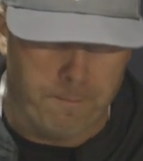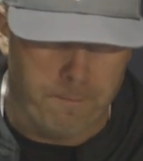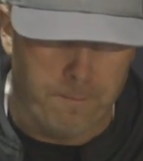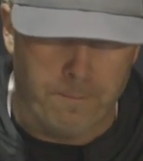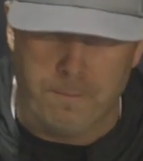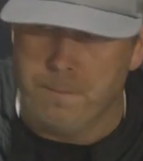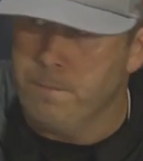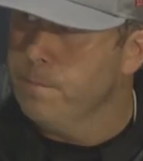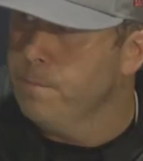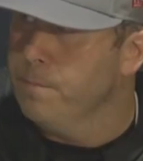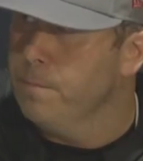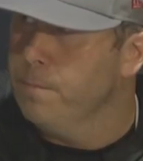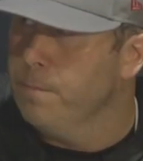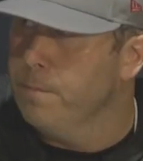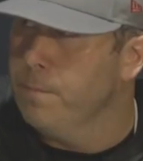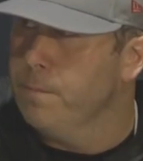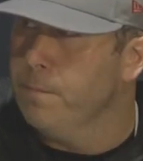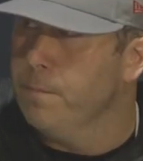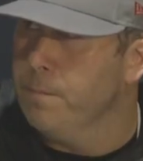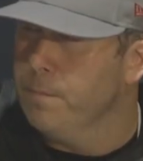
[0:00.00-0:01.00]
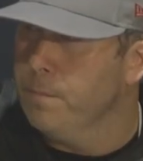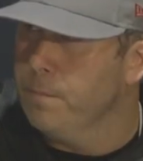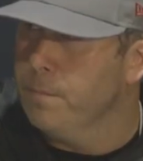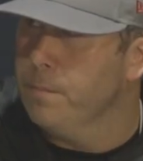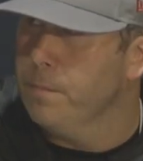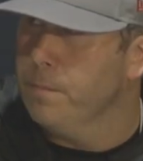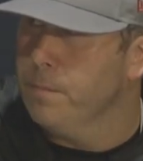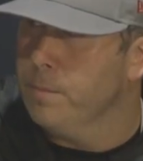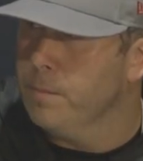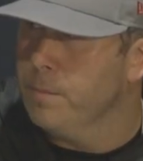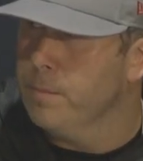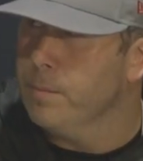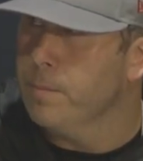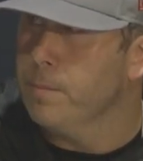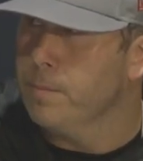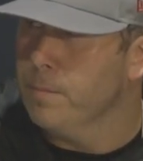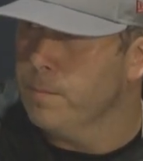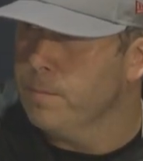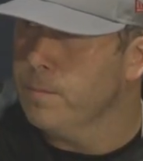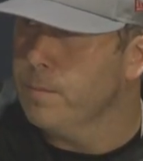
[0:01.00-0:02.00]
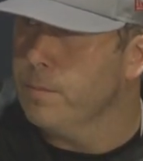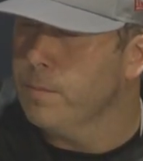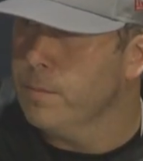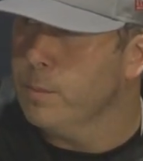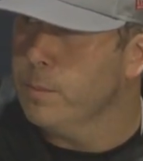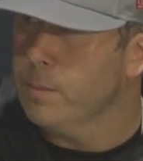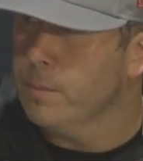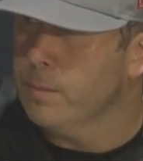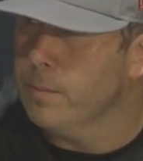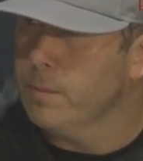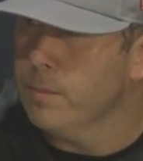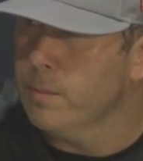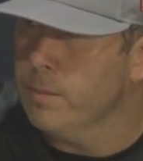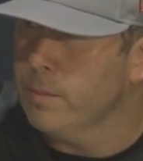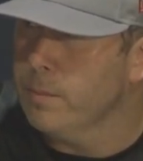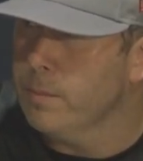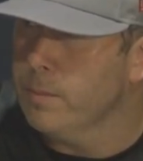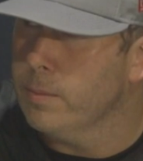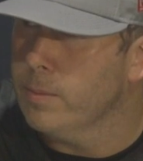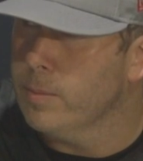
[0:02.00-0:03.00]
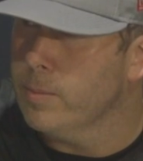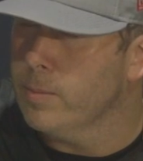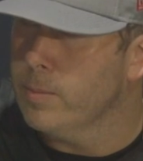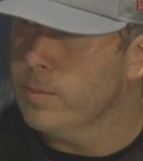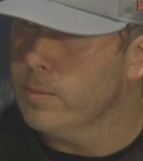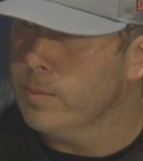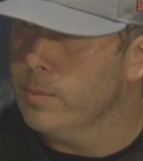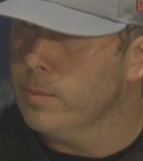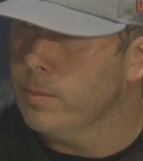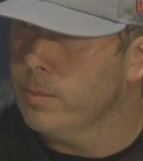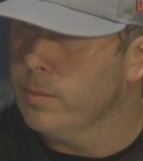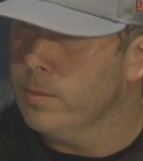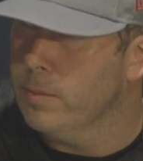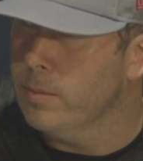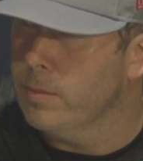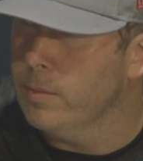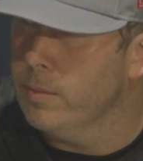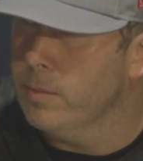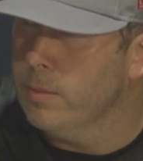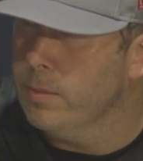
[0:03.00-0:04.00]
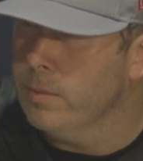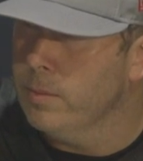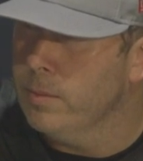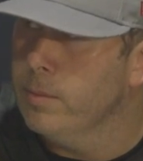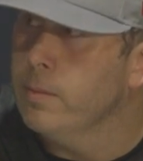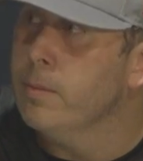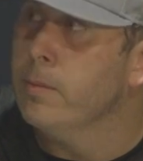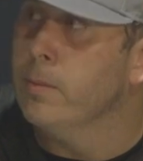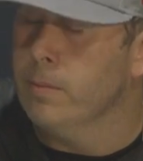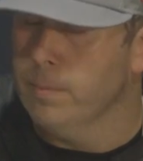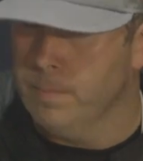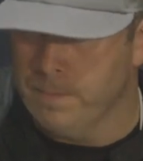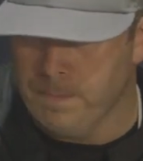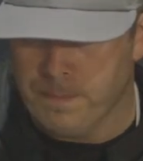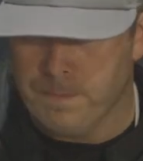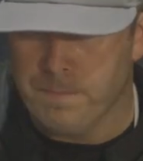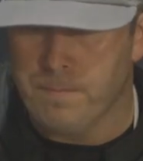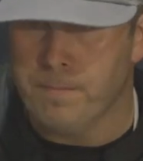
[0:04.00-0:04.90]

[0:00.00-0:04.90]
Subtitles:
No one is speaking in this clip.